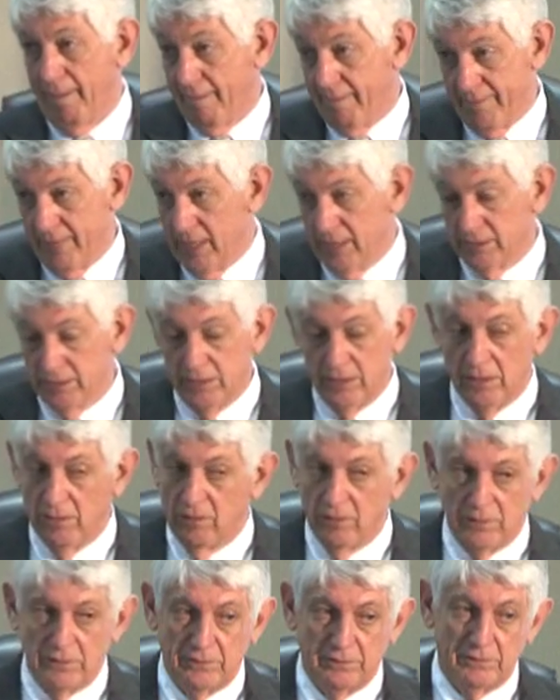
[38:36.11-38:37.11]
Not good
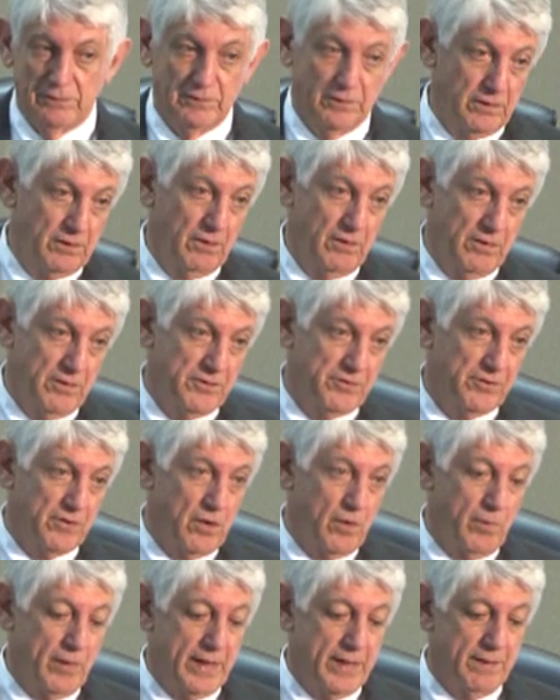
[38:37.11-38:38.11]
lawyers. Good lawyers
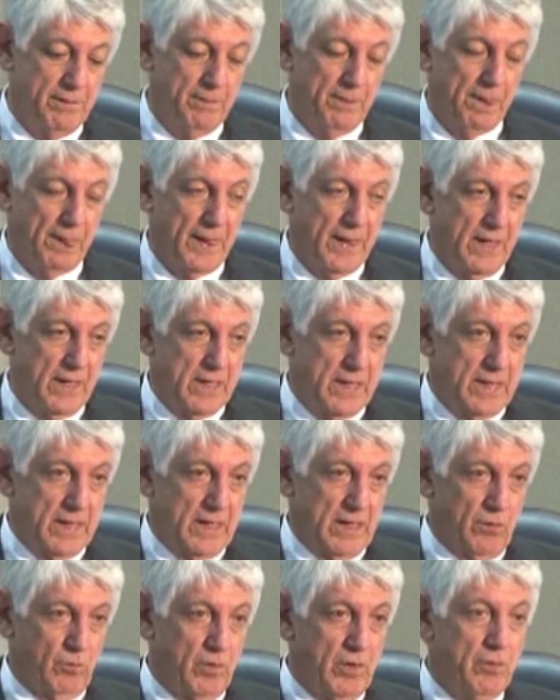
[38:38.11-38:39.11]
go in
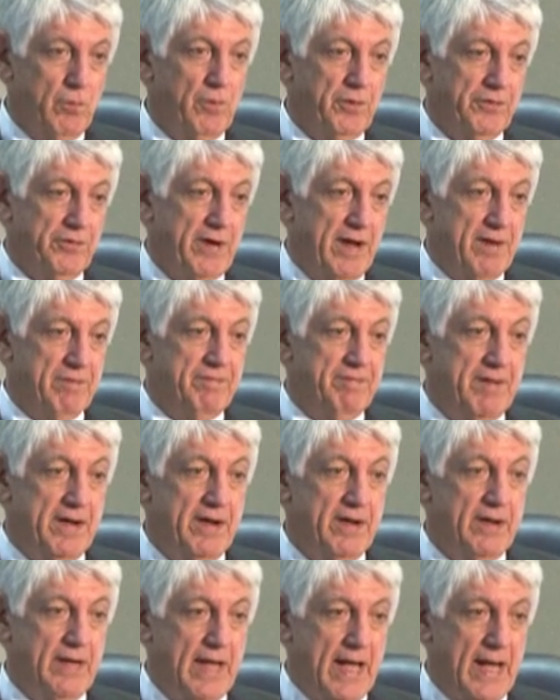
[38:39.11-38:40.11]
and we want to try to
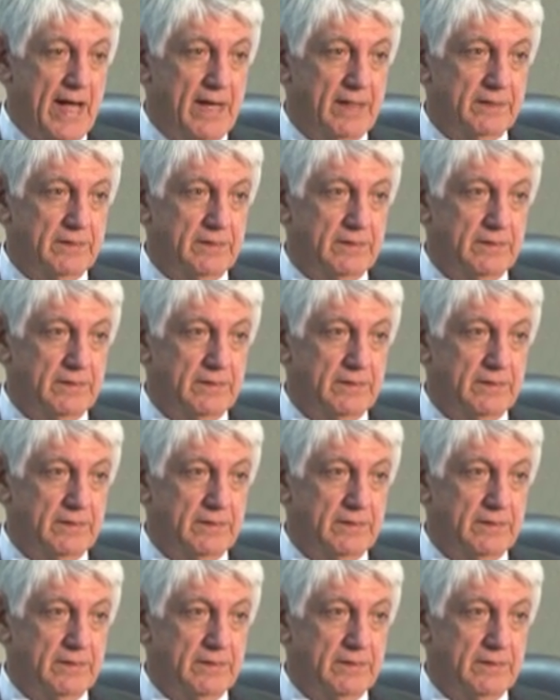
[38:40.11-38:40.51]
ferret out